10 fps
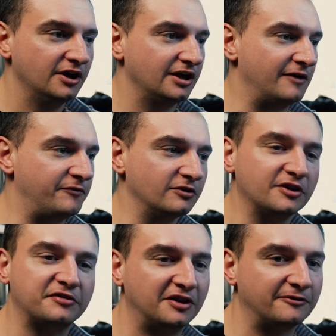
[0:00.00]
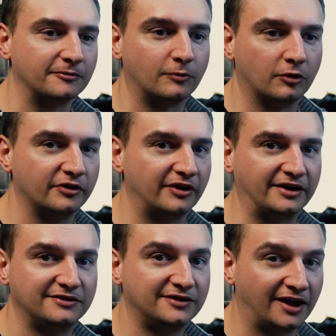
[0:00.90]
If you're listening for more than
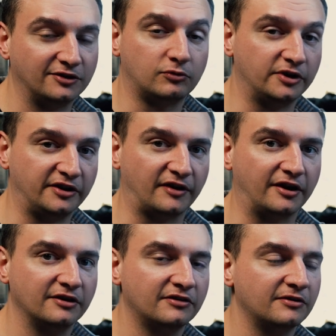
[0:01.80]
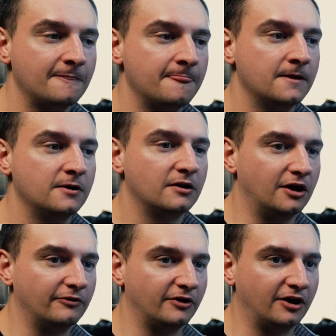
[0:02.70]
like 10, 20 seconds
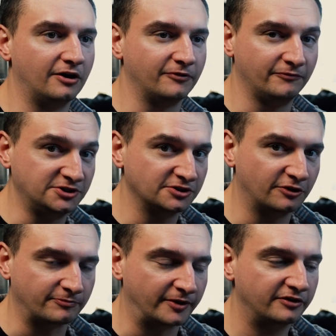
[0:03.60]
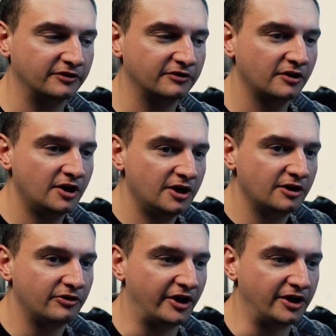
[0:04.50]
of each of those mixes,
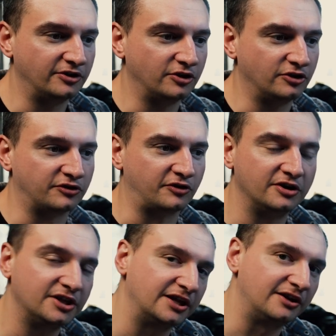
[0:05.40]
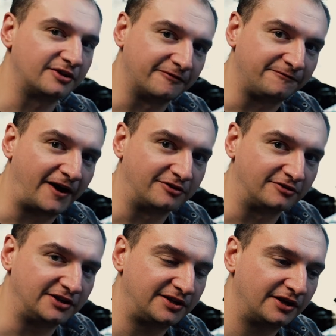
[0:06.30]
then you're starting to get into the finer
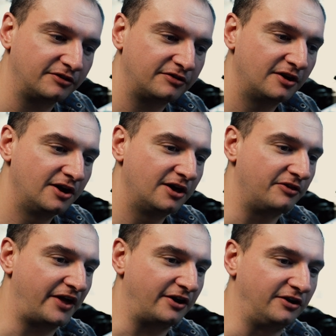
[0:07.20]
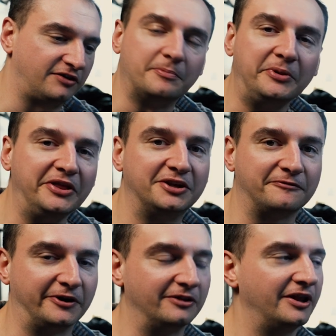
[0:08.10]
details that is completely
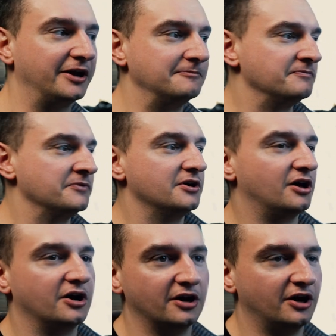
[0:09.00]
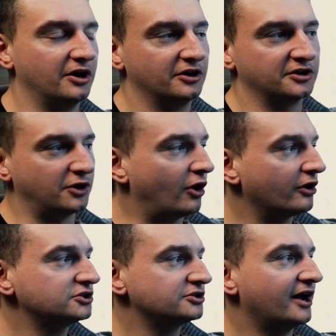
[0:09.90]
different. Like a
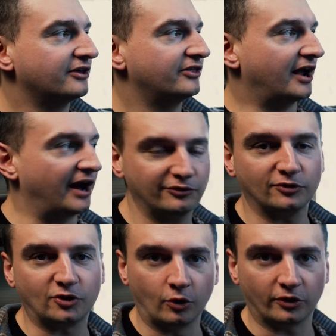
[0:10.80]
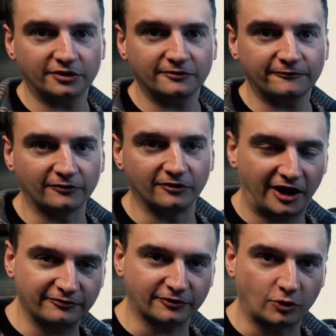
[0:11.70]
guitar track that I record for a
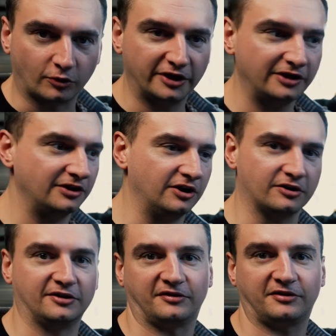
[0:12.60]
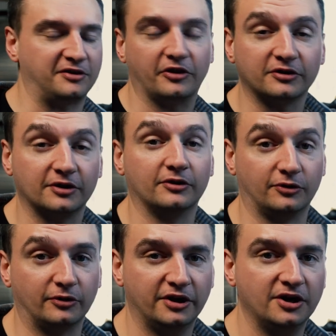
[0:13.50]
live recording here in Southern
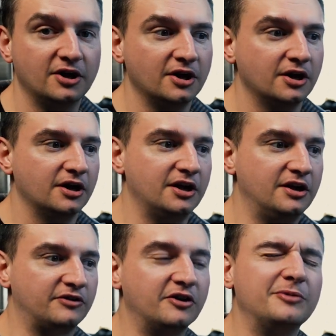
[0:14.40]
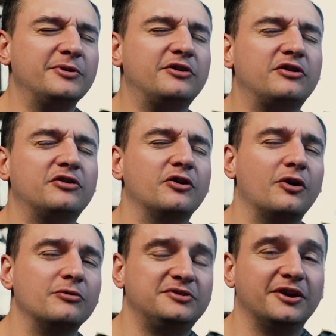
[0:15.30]
Illinois is going to be
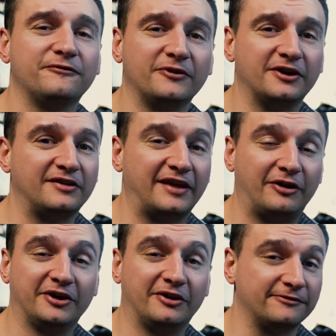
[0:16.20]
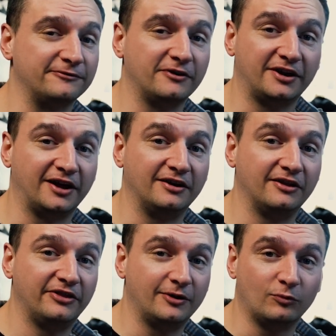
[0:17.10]
so different sounding on the front
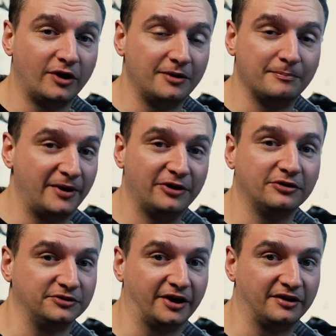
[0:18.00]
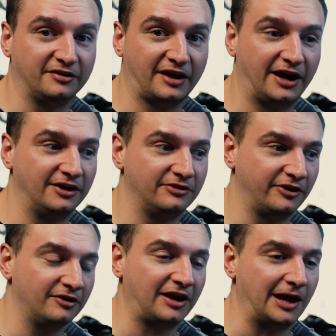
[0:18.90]
end than what Bethel does at
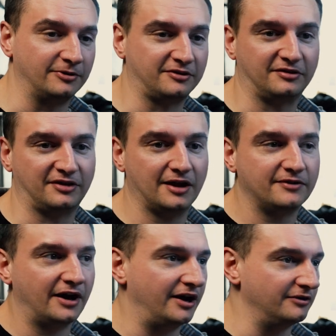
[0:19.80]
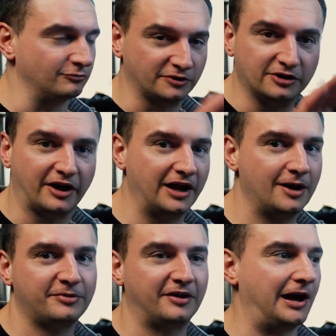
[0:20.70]
their campus, because they've got real
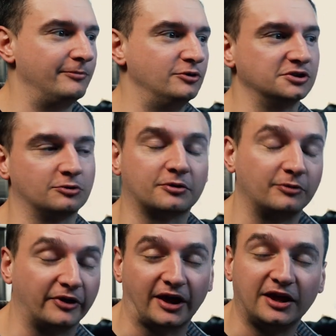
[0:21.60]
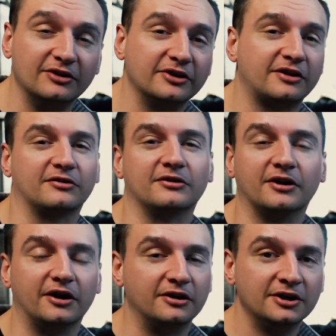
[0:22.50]
amps, and I'm usually working with like a Helix
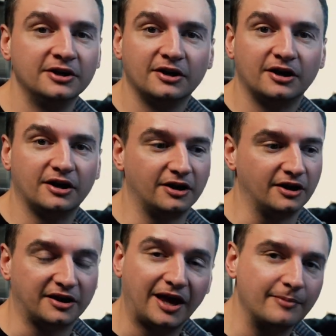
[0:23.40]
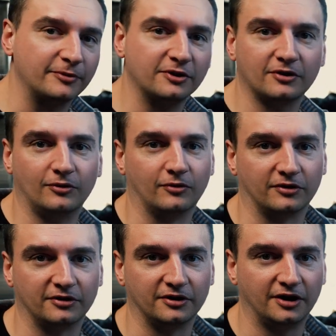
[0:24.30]
or a Kemper
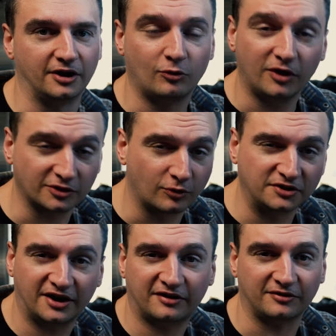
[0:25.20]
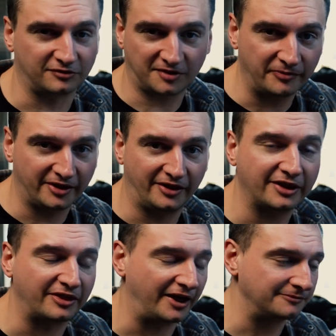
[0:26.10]
or a Quad Cortex or something like
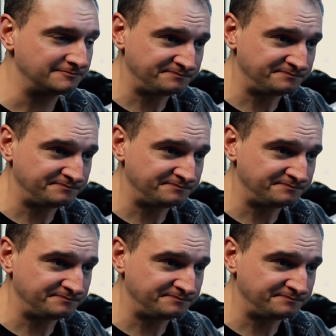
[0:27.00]
that.